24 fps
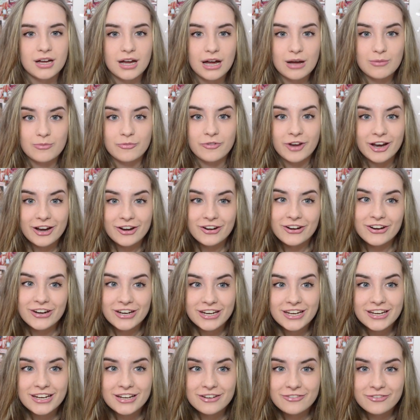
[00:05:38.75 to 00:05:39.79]
I'm
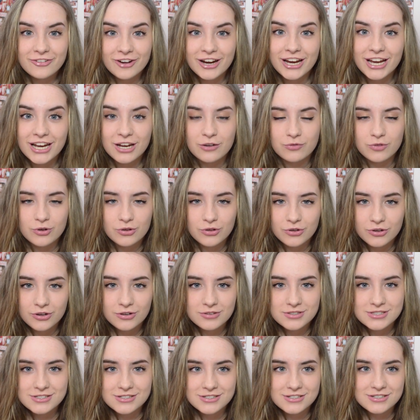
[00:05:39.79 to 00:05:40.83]
very afraid of roller
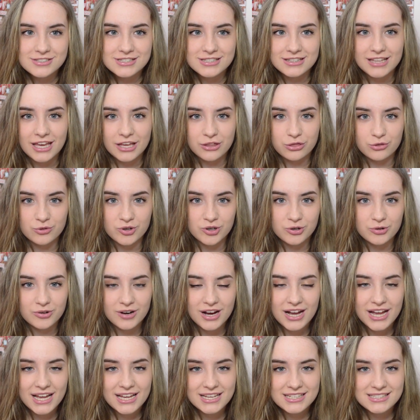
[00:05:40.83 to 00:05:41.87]
coasters and, like, thrill
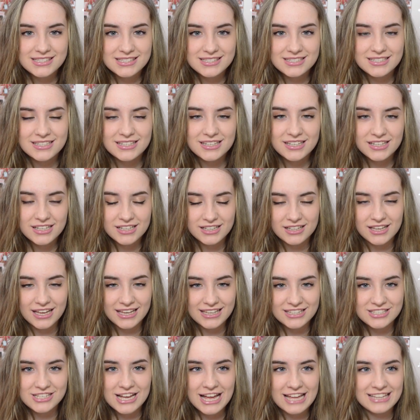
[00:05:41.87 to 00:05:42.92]
rides
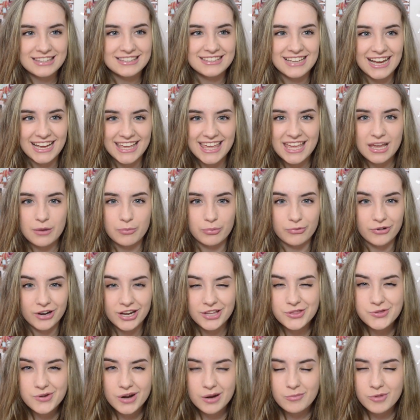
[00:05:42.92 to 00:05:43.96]
like I, I can't
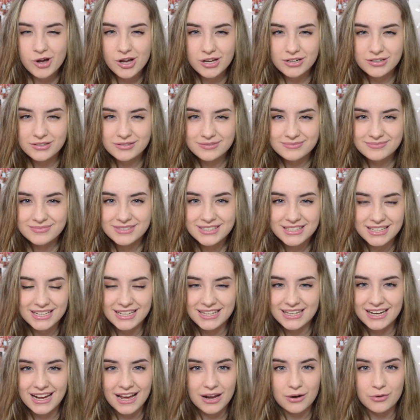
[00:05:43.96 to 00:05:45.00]
breathe when I'm on them,
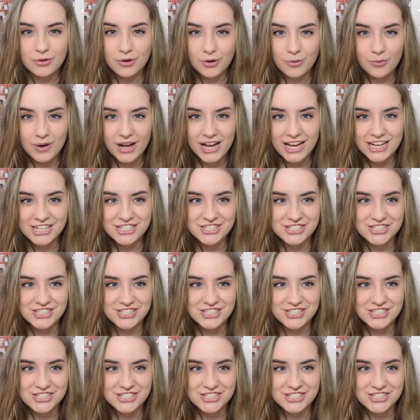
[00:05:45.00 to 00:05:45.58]
and I don't know why.